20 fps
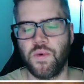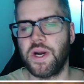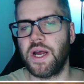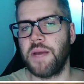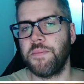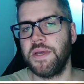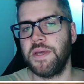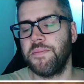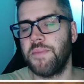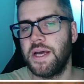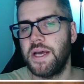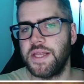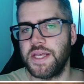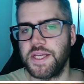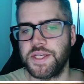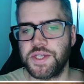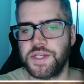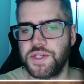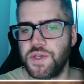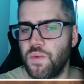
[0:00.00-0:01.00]
I mean by
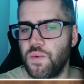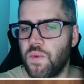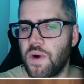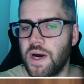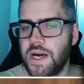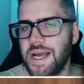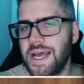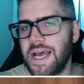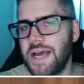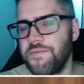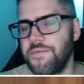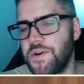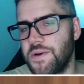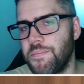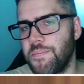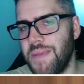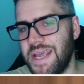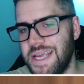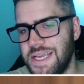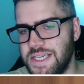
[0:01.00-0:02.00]
this is you want to have your
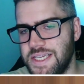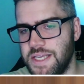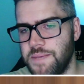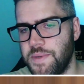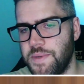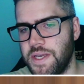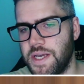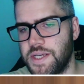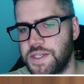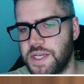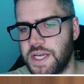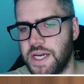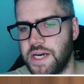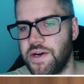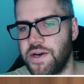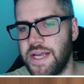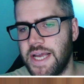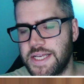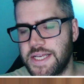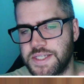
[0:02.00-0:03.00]
main DPS
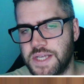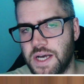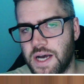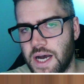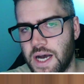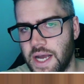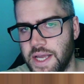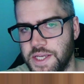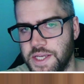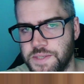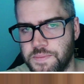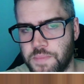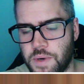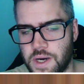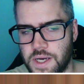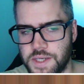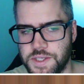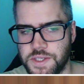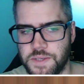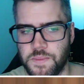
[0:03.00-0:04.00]
carry as the highest
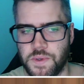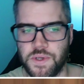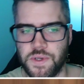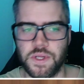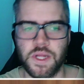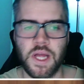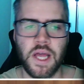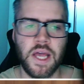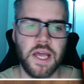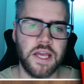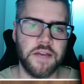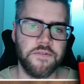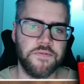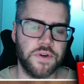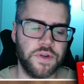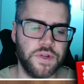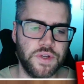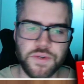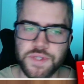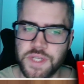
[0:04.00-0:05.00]
possible. If you're
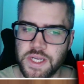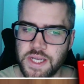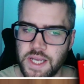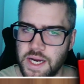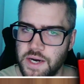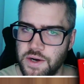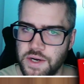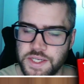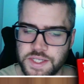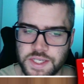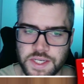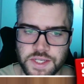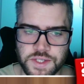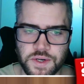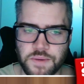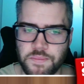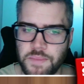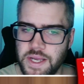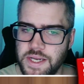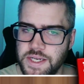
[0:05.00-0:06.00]
using Ares as
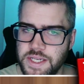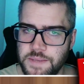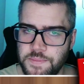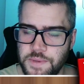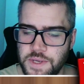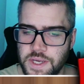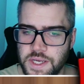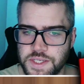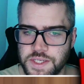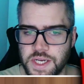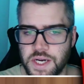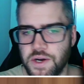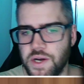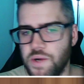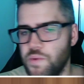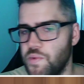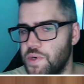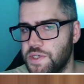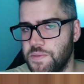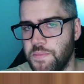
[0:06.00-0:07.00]
your main DPS carry,
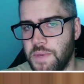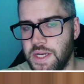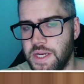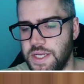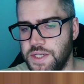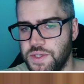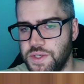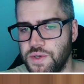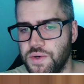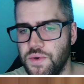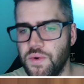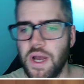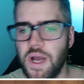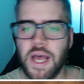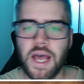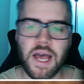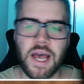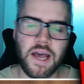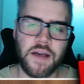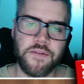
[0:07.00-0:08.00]
which many do,
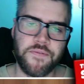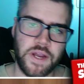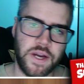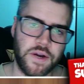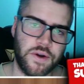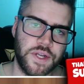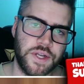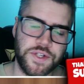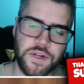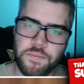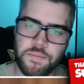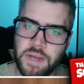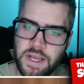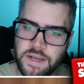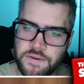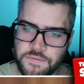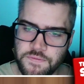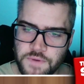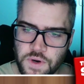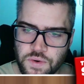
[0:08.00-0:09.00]
have Ares your
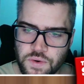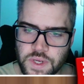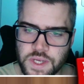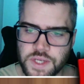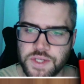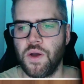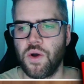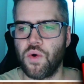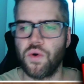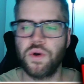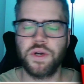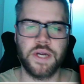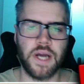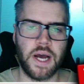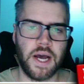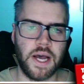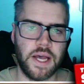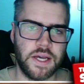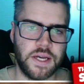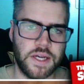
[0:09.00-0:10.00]
main focus or
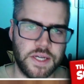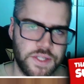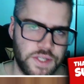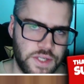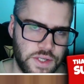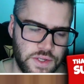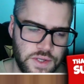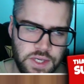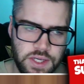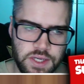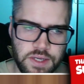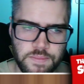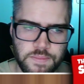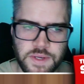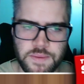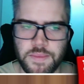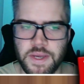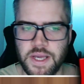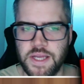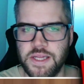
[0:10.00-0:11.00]
Gaia until he can be
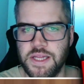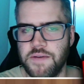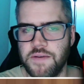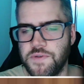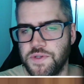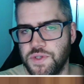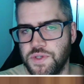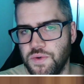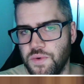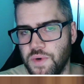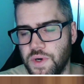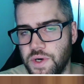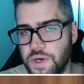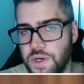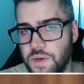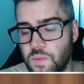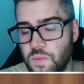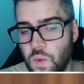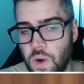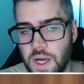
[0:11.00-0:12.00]
made level
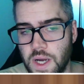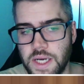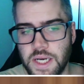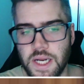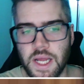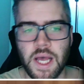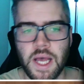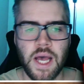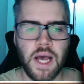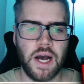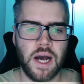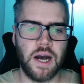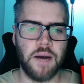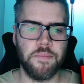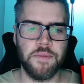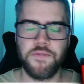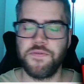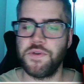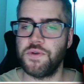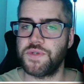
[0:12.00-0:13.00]
201.
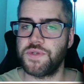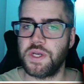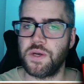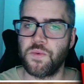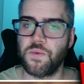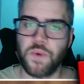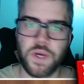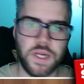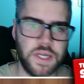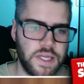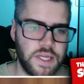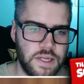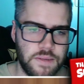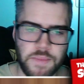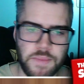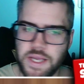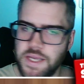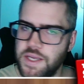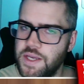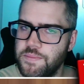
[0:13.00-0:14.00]
If using Wyndon,
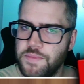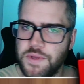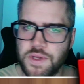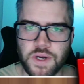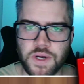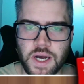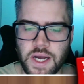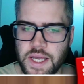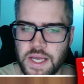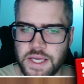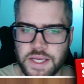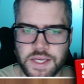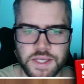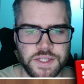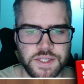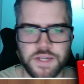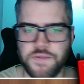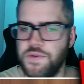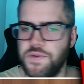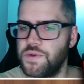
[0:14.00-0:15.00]
make him the
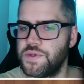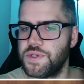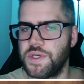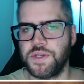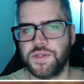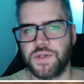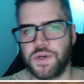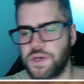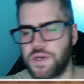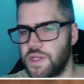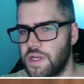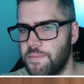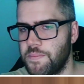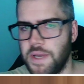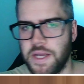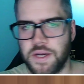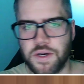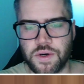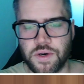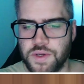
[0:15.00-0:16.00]
highest. If using Durla,
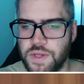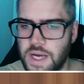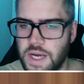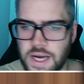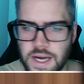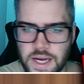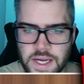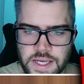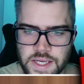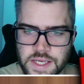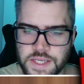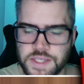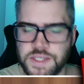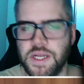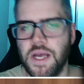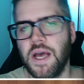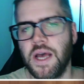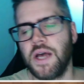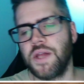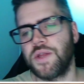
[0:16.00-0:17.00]
make her the highest.
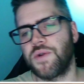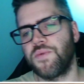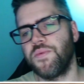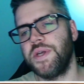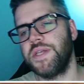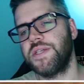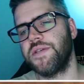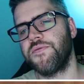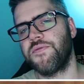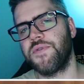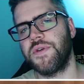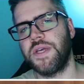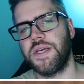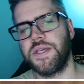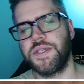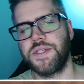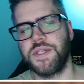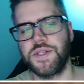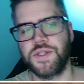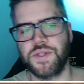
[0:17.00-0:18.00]
The reason for
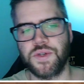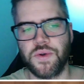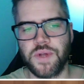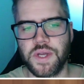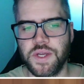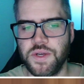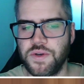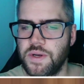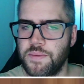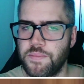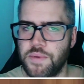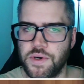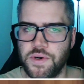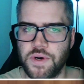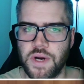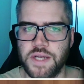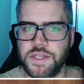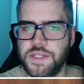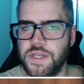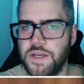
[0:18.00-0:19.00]
this is so that you can
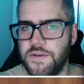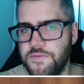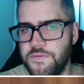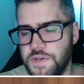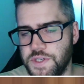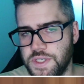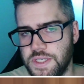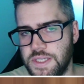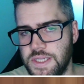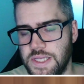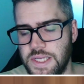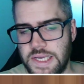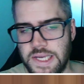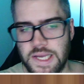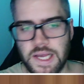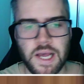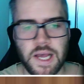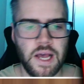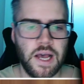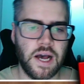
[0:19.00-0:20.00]
progress efficiently.
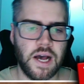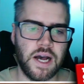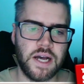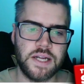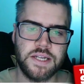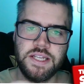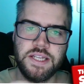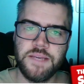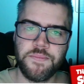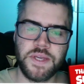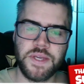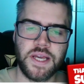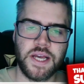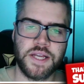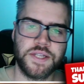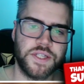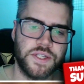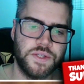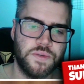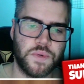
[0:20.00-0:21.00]

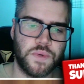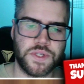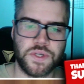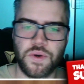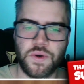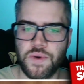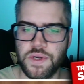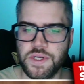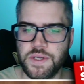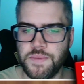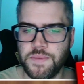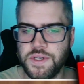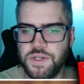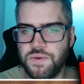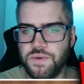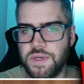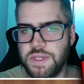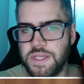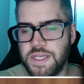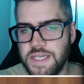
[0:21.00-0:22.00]
DPS is what's going to be
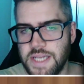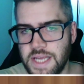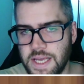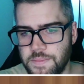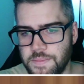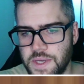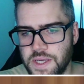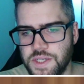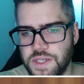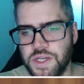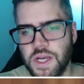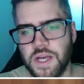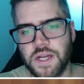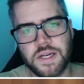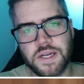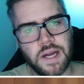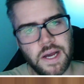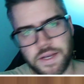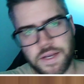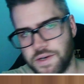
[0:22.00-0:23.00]
doing the damage,
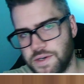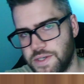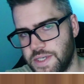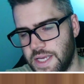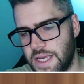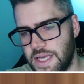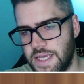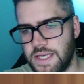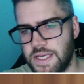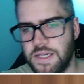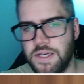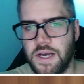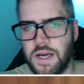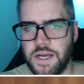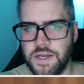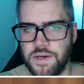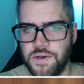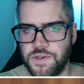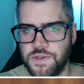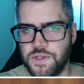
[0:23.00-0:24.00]
not your tank and
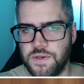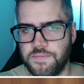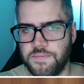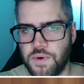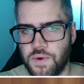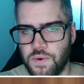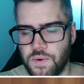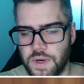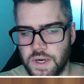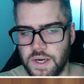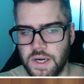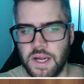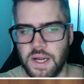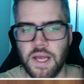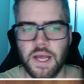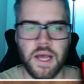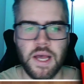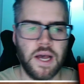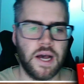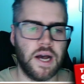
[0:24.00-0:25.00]
not your support.
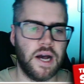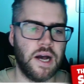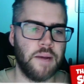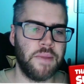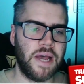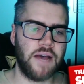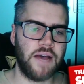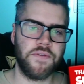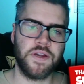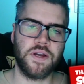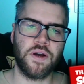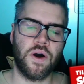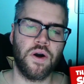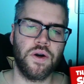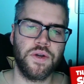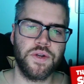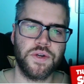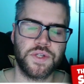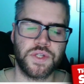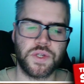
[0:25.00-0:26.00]
Having all
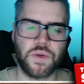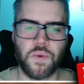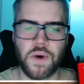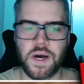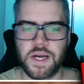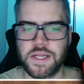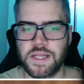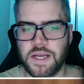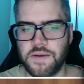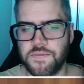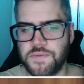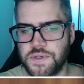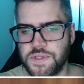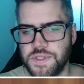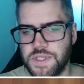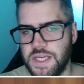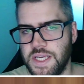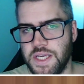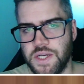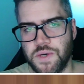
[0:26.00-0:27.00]
your squad
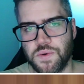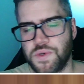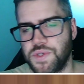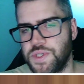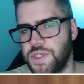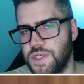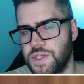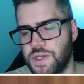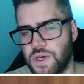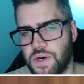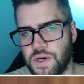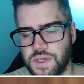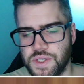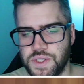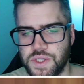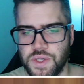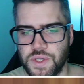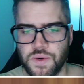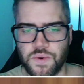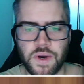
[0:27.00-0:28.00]
levels equal just
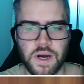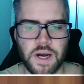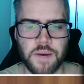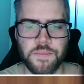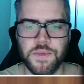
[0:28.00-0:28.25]
hurts you.